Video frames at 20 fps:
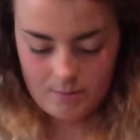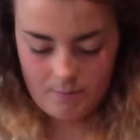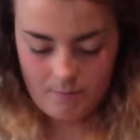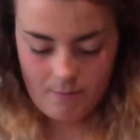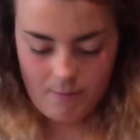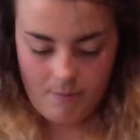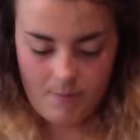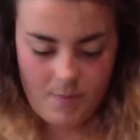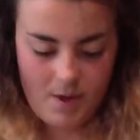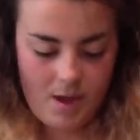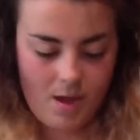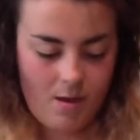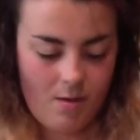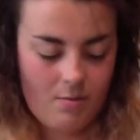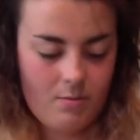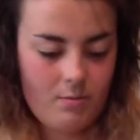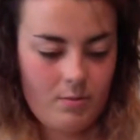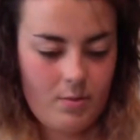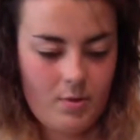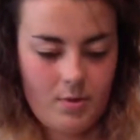
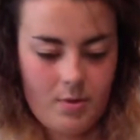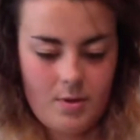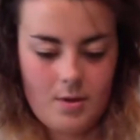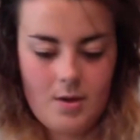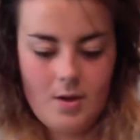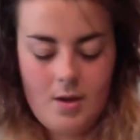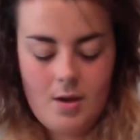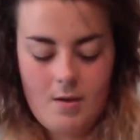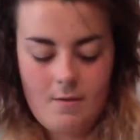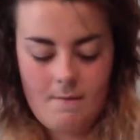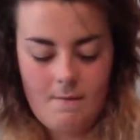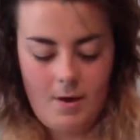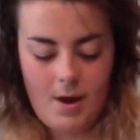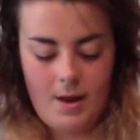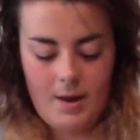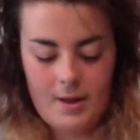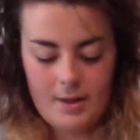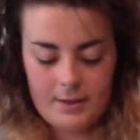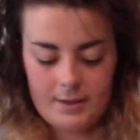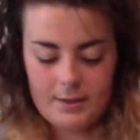Mouth. Right,
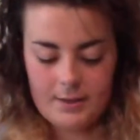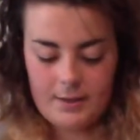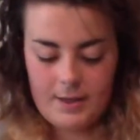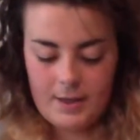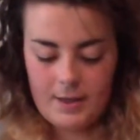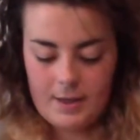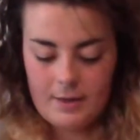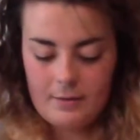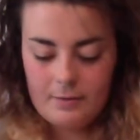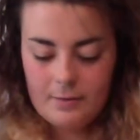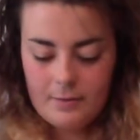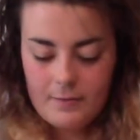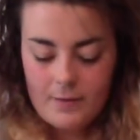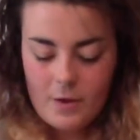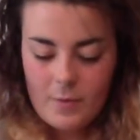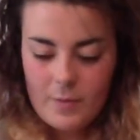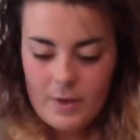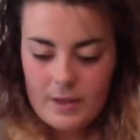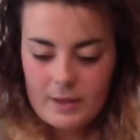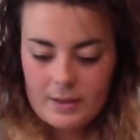let's stick those few
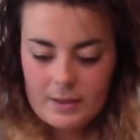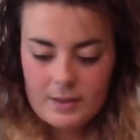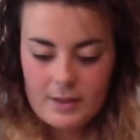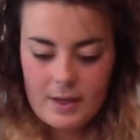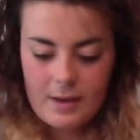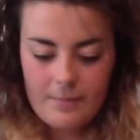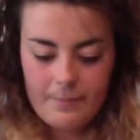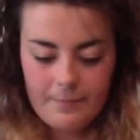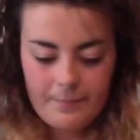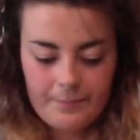bits down.